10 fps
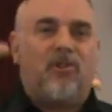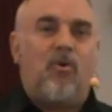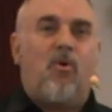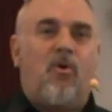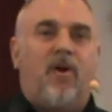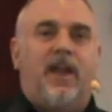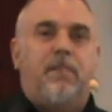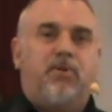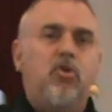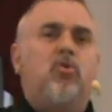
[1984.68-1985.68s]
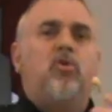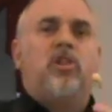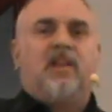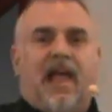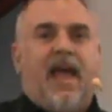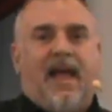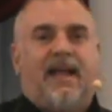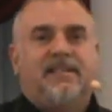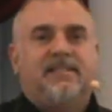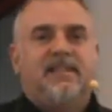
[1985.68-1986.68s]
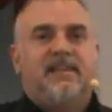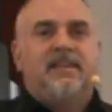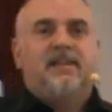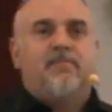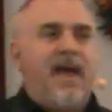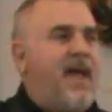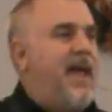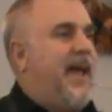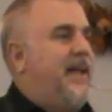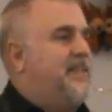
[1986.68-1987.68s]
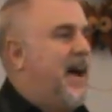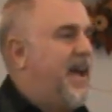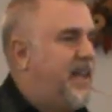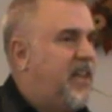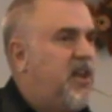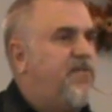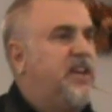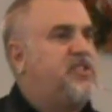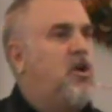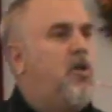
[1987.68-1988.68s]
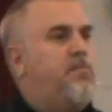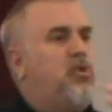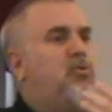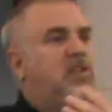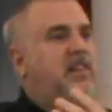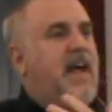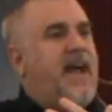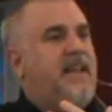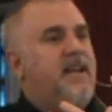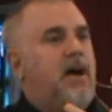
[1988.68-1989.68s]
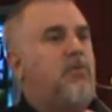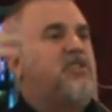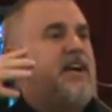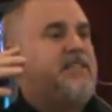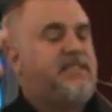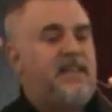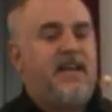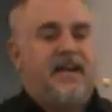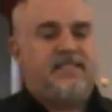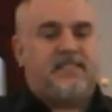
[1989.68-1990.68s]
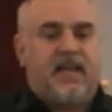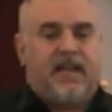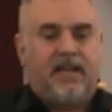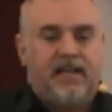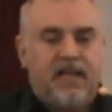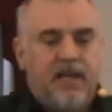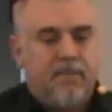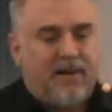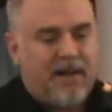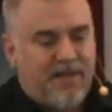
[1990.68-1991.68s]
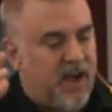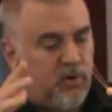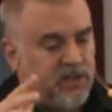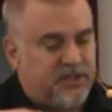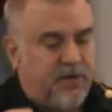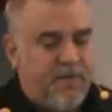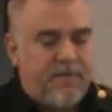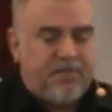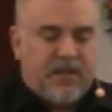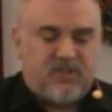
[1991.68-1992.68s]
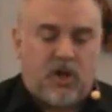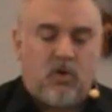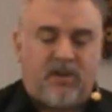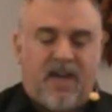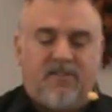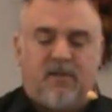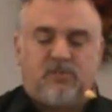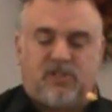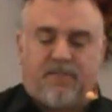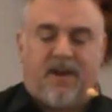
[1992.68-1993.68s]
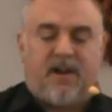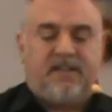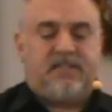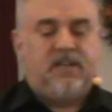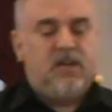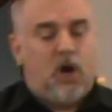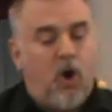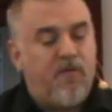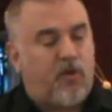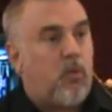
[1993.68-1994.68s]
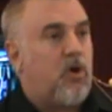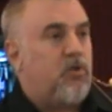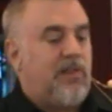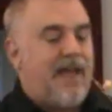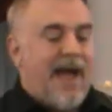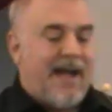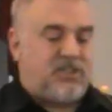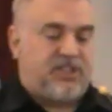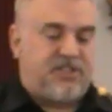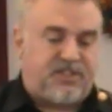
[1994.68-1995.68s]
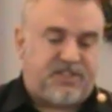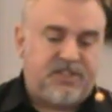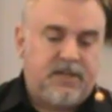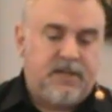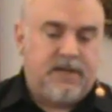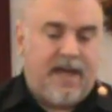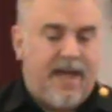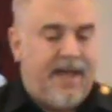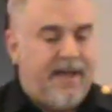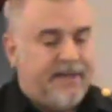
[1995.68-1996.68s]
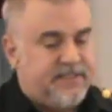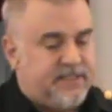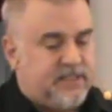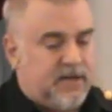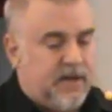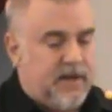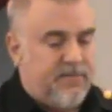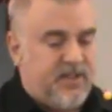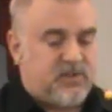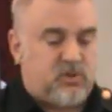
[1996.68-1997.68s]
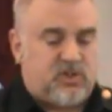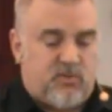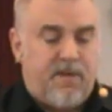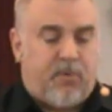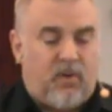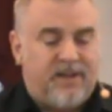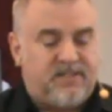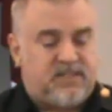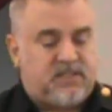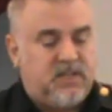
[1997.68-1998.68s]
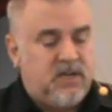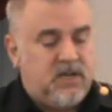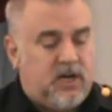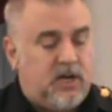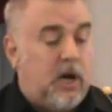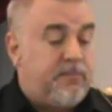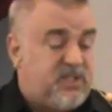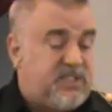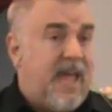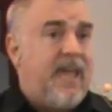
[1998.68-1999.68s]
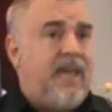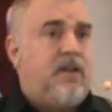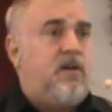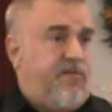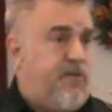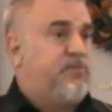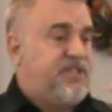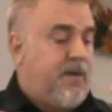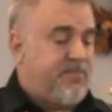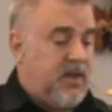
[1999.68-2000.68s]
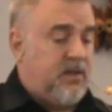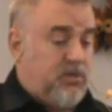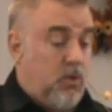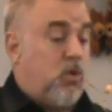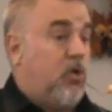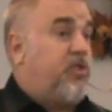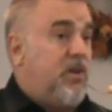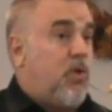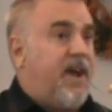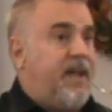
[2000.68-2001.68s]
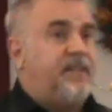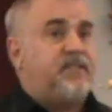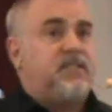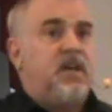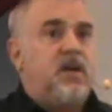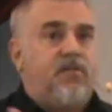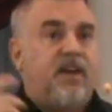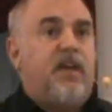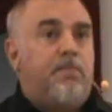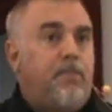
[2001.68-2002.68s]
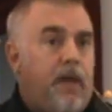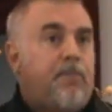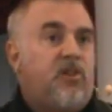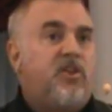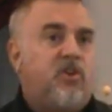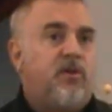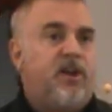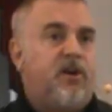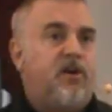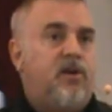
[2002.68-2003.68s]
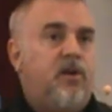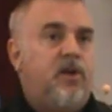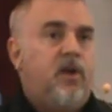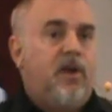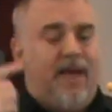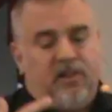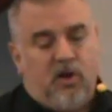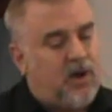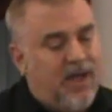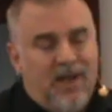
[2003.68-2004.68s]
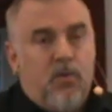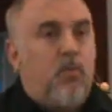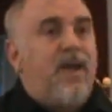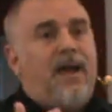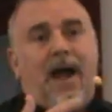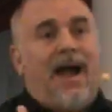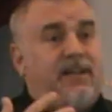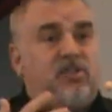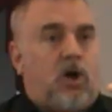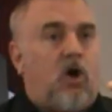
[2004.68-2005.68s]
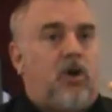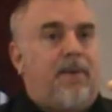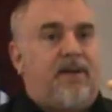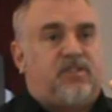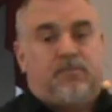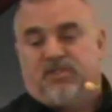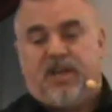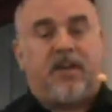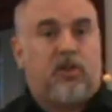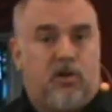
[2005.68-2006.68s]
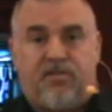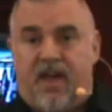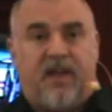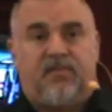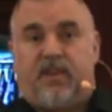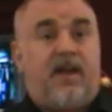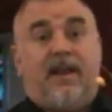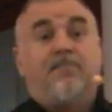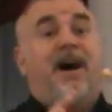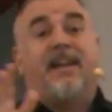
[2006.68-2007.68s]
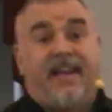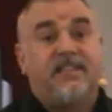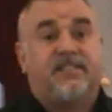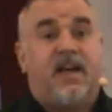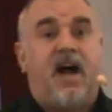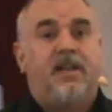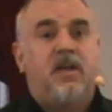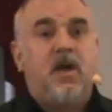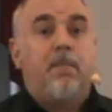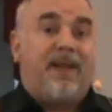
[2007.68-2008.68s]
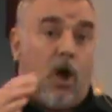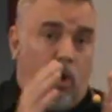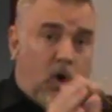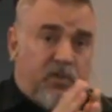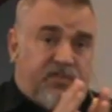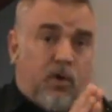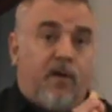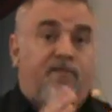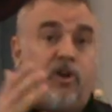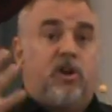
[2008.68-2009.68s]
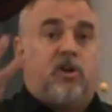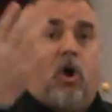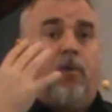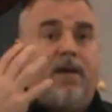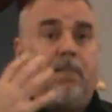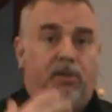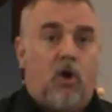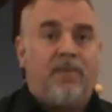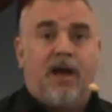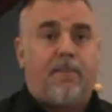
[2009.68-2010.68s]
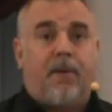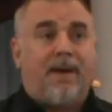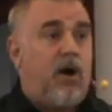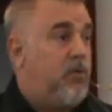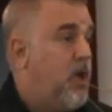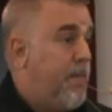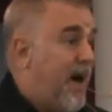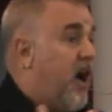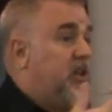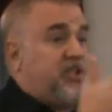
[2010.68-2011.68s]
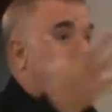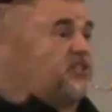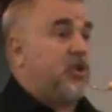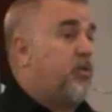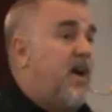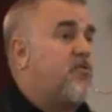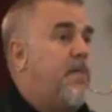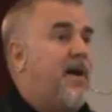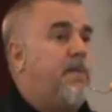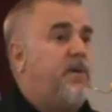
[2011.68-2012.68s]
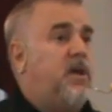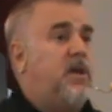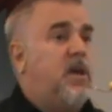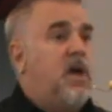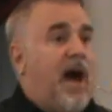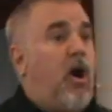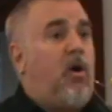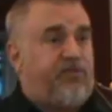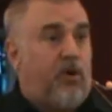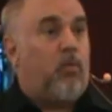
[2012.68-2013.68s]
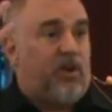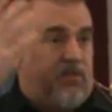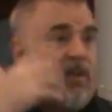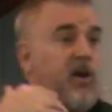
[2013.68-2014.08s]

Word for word: glory, Beulah land. Man, Diane, I love that song, Beulah land. I wish I could sing, I'd sing it, but I'm not going to. So, kingdom spirit over worldly actions. And uh, this was three points uh, abstain from something, the worldly ways, the getting people in your ear. Hey, look, we, I can talk about some secular things, and I'm not against that. But I also, if you're going to call me and blow me up about politics or whatever it might be, I also want to